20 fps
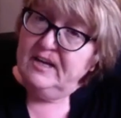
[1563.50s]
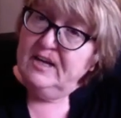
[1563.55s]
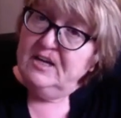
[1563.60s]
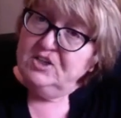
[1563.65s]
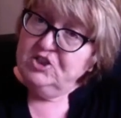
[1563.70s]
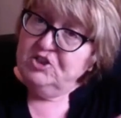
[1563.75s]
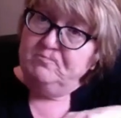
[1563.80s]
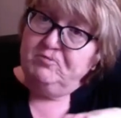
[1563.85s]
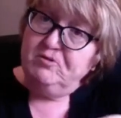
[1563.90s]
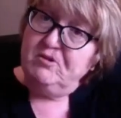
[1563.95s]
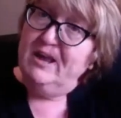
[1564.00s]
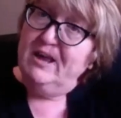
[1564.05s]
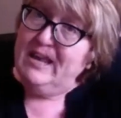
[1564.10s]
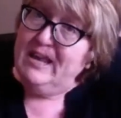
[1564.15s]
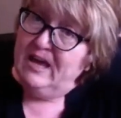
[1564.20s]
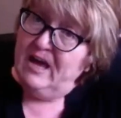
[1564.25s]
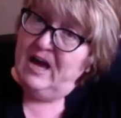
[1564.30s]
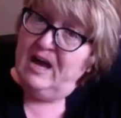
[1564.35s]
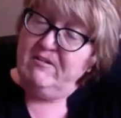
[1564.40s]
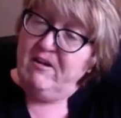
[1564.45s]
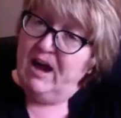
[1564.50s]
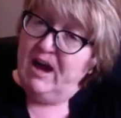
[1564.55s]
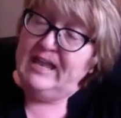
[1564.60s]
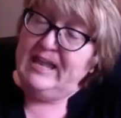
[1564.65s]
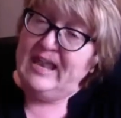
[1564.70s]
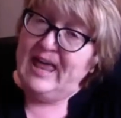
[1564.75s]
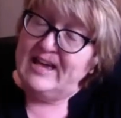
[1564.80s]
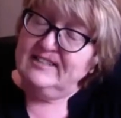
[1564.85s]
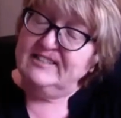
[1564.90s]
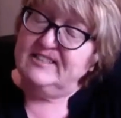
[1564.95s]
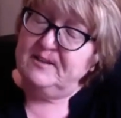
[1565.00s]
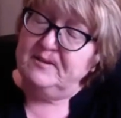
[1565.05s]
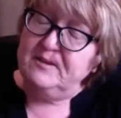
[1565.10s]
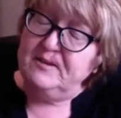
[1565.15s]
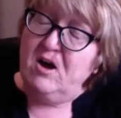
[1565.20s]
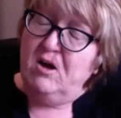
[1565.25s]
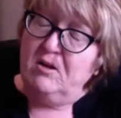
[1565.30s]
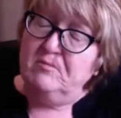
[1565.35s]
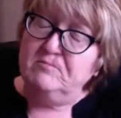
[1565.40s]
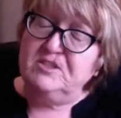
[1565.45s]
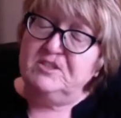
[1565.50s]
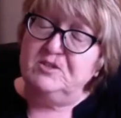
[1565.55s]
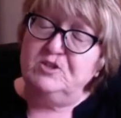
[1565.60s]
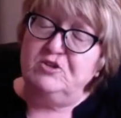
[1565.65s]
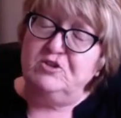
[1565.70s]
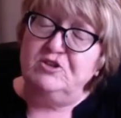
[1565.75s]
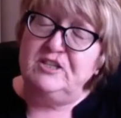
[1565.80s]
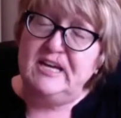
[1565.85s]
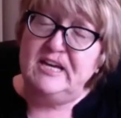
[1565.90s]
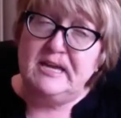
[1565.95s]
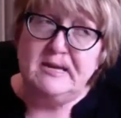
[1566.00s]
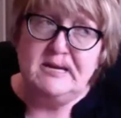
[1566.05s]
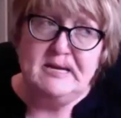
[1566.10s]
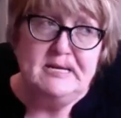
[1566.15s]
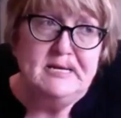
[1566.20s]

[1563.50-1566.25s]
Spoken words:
She put her legs in the arms of the hoodie.